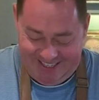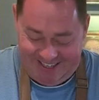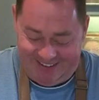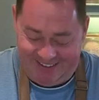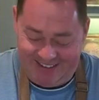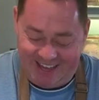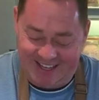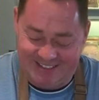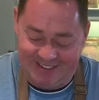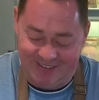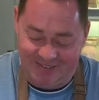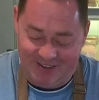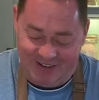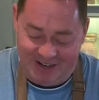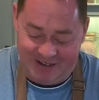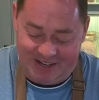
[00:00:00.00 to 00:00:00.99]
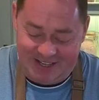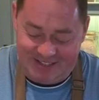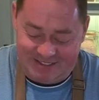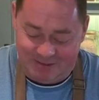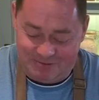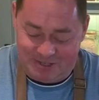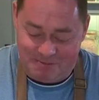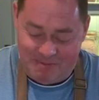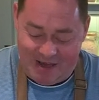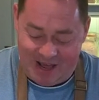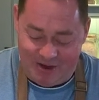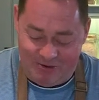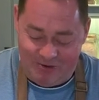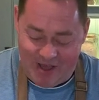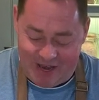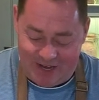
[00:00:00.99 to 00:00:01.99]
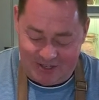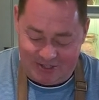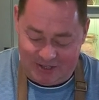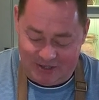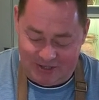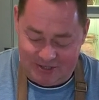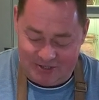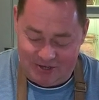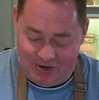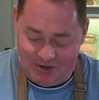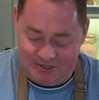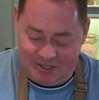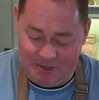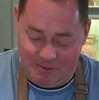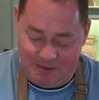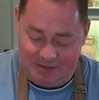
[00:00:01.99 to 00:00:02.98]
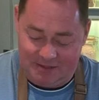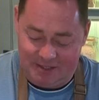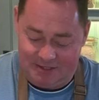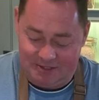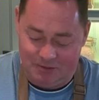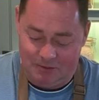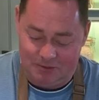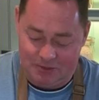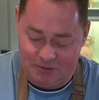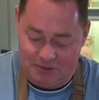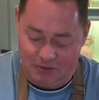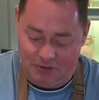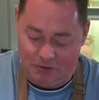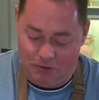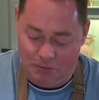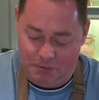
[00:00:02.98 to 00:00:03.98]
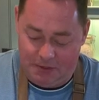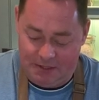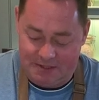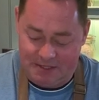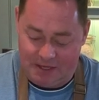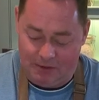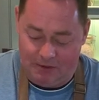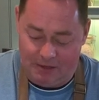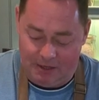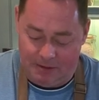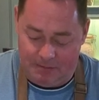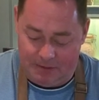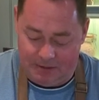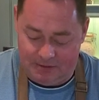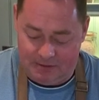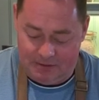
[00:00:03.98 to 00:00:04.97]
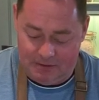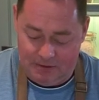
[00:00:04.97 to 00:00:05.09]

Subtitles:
Okay, so we're gonna get some tomato relish. I'm gonna talk to you about this. So we're just gonna open this out a little bit.